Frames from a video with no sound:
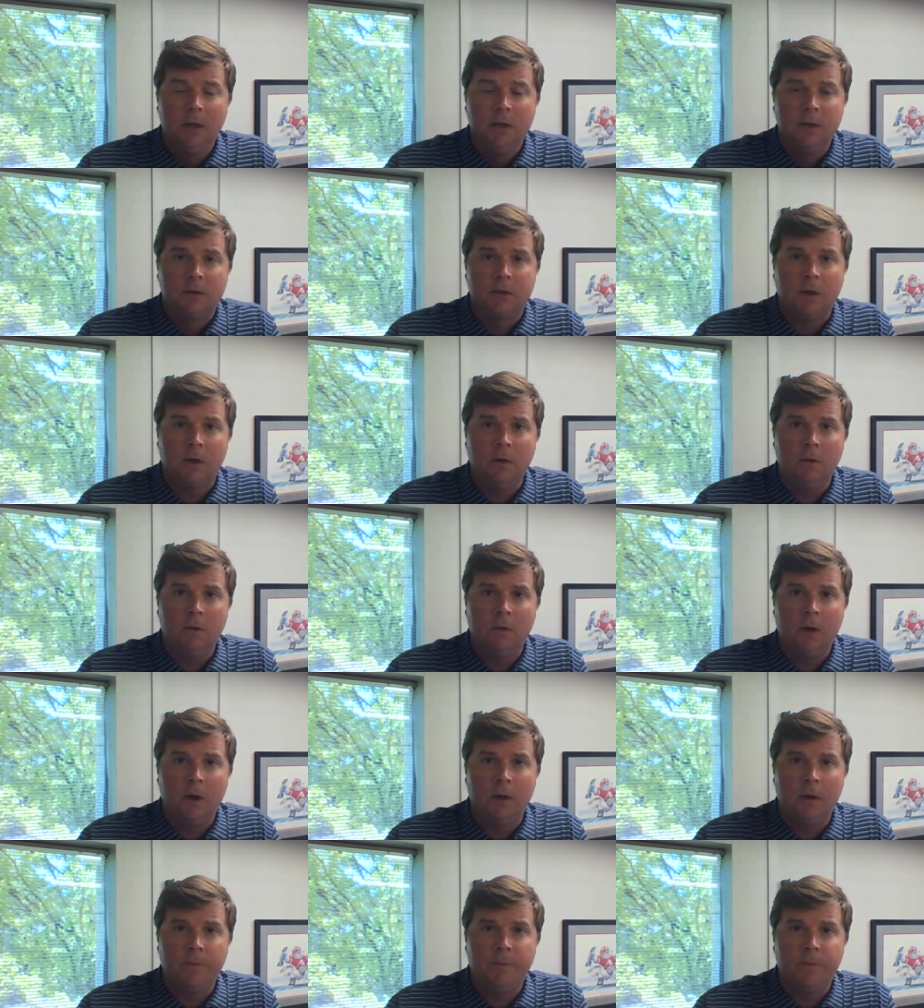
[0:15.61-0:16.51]
So,
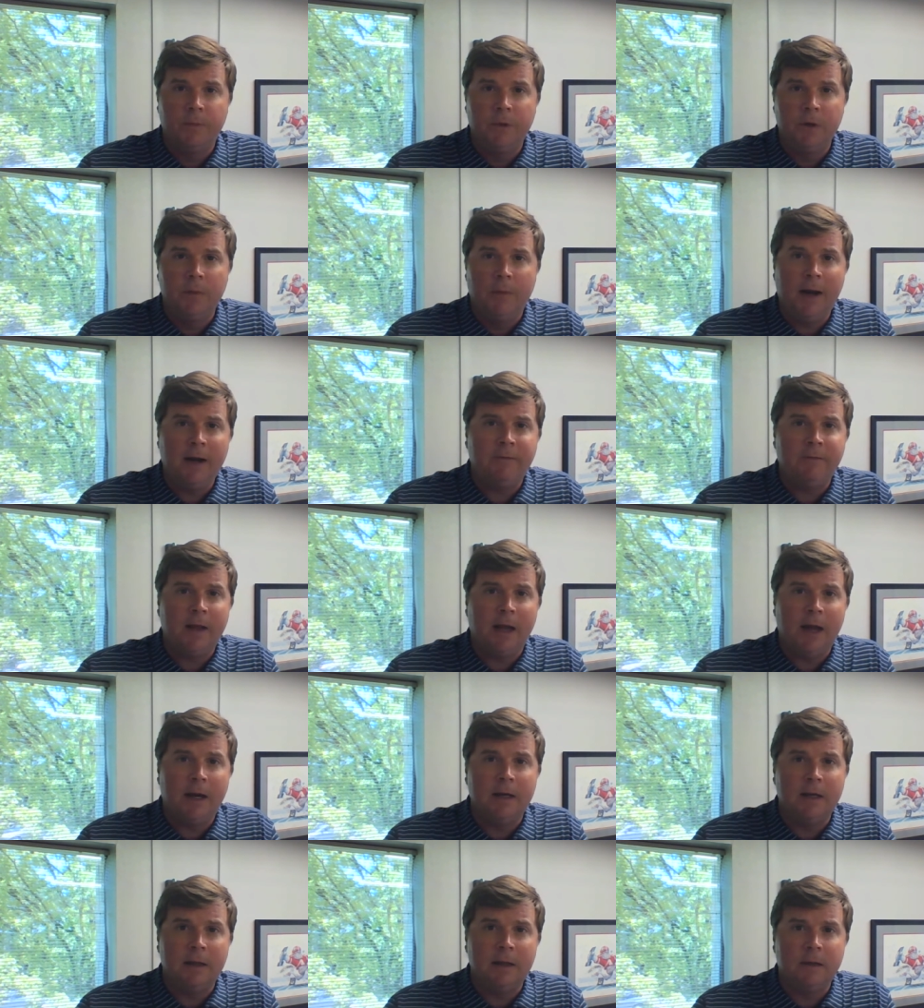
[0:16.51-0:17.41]
um, you might have
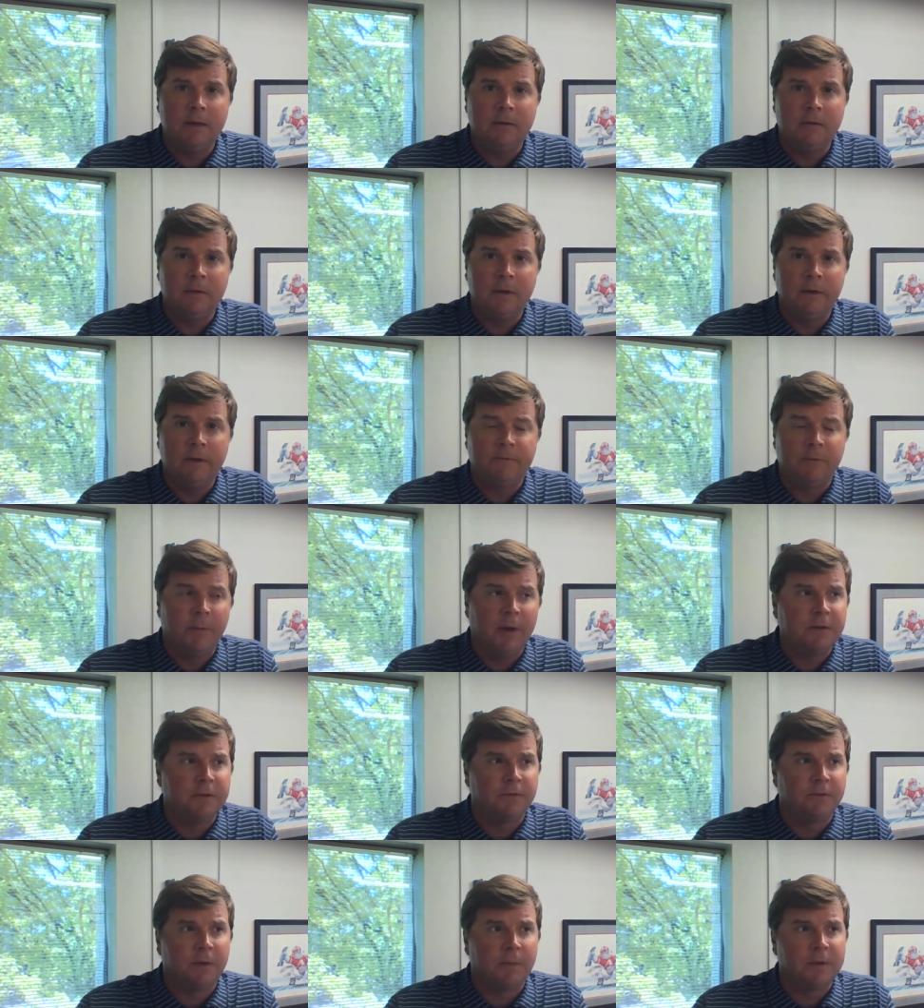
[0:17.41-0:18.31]
gotten
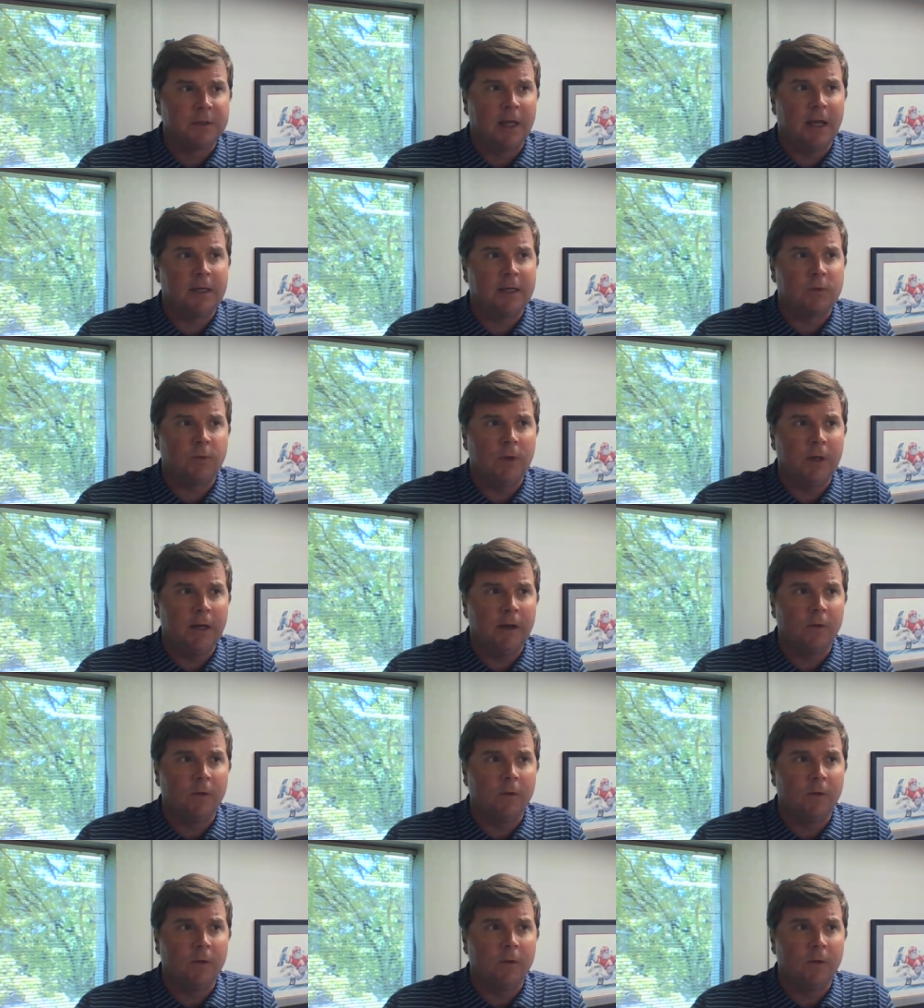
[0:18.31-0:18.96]
information from us last week,